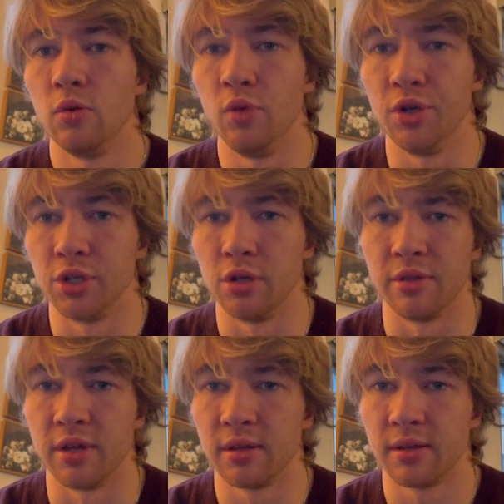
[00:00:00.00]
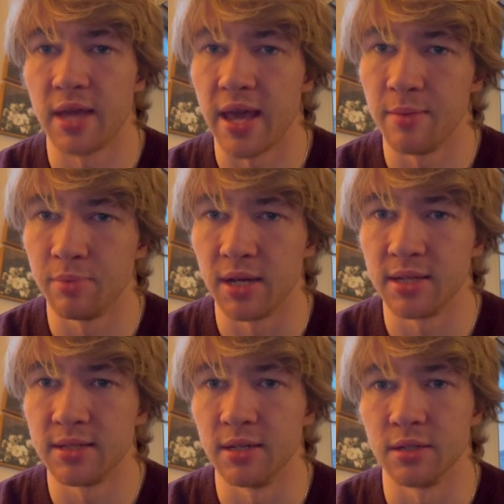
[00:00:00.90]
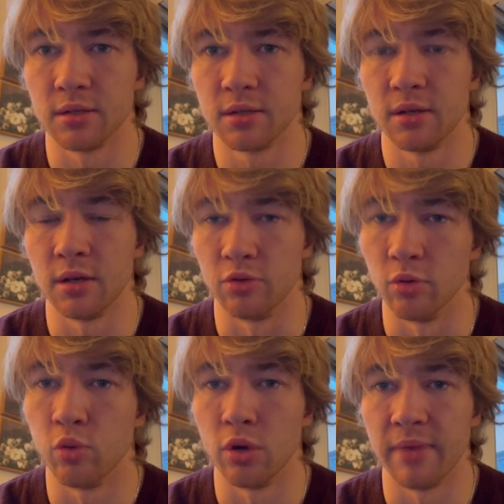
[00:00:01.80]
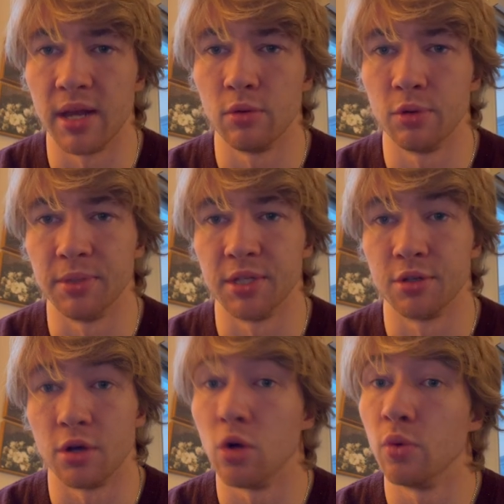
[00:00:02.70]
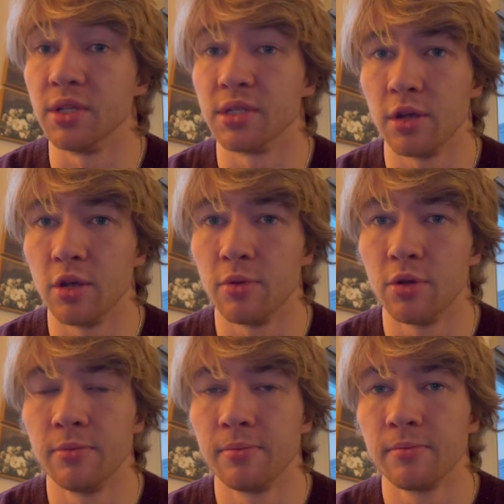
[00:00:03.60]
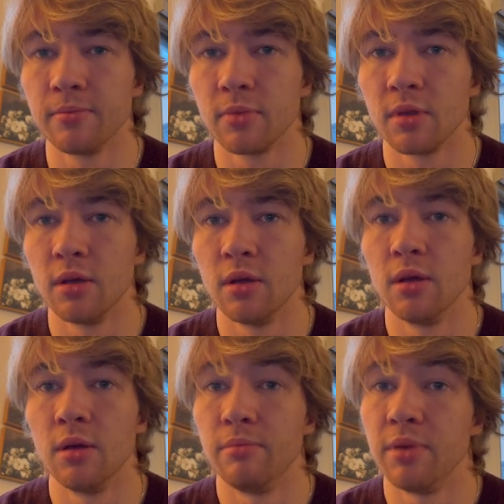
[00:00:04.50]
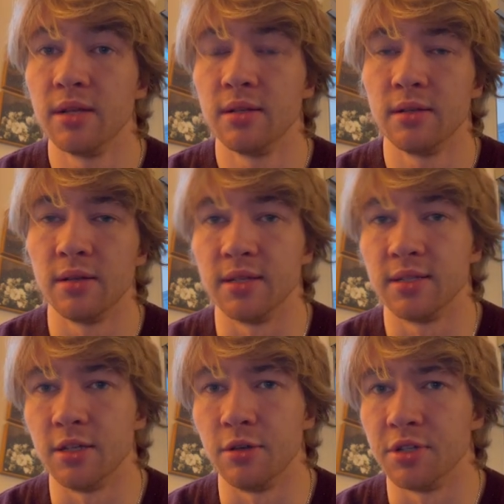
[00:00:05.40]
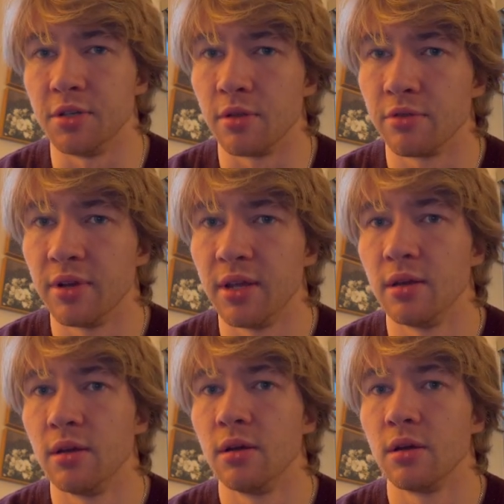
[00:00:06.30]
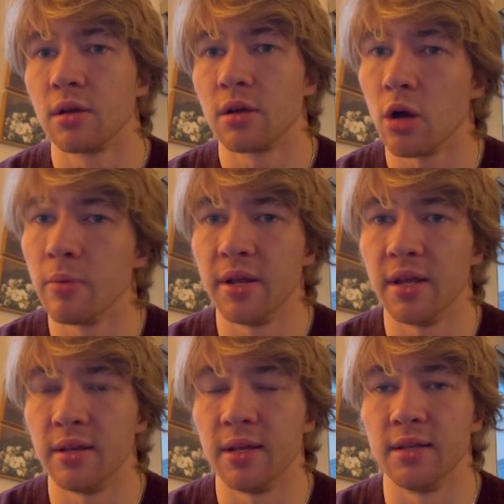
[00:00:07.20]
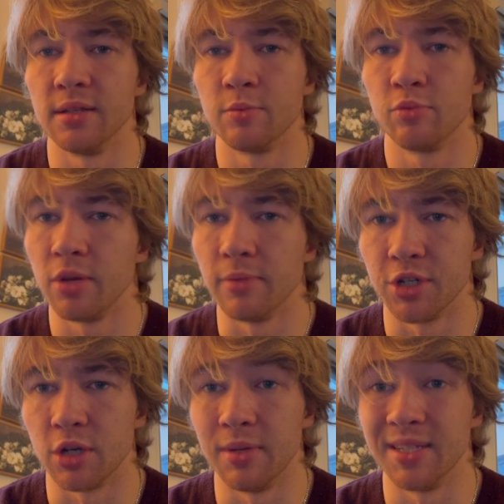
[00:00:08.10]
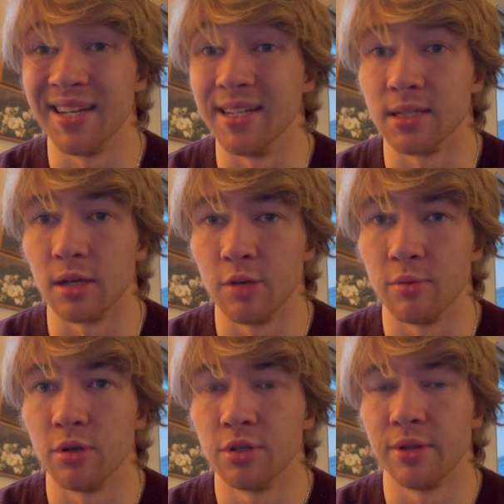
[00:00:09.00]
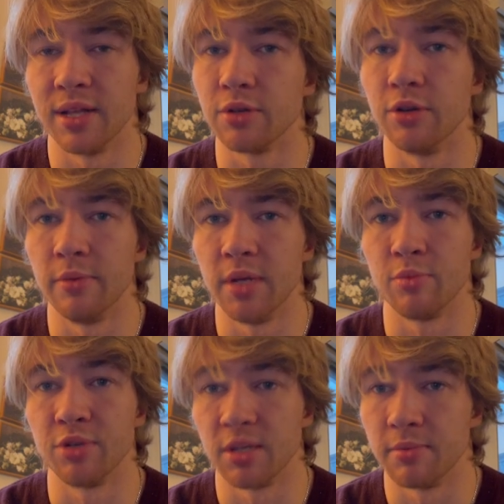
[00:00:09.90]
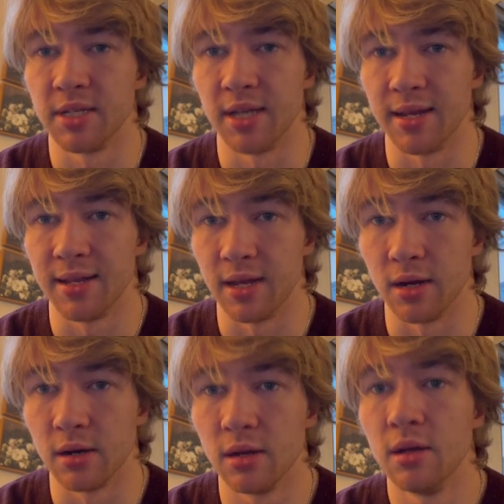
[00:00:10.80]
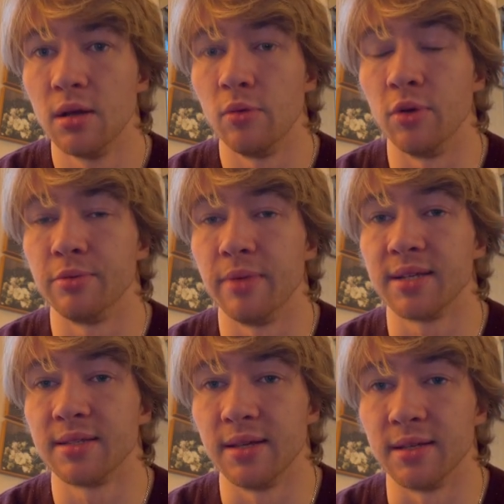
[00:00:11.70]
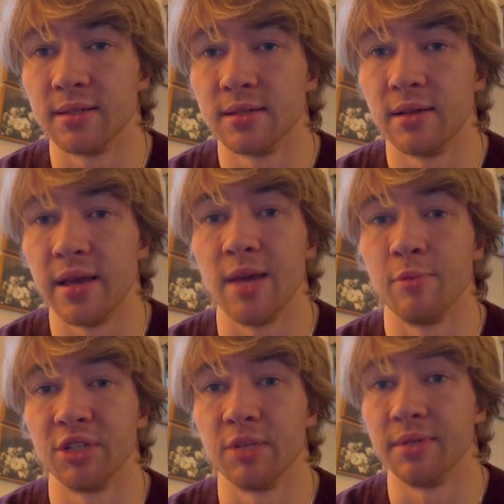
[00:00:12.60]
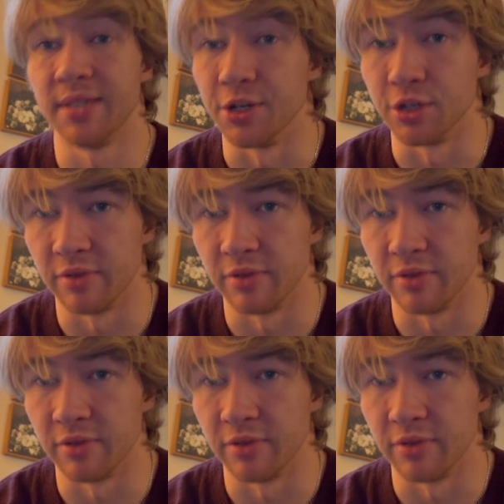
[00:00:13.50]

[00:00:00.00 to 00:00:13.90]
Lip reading: we should know that K plus is group 1 metal, which means it's always soluble. But in CuCO3, carbonate is pretty much always insoluble, so that's going to be a precipitate here, which makes this a precipitation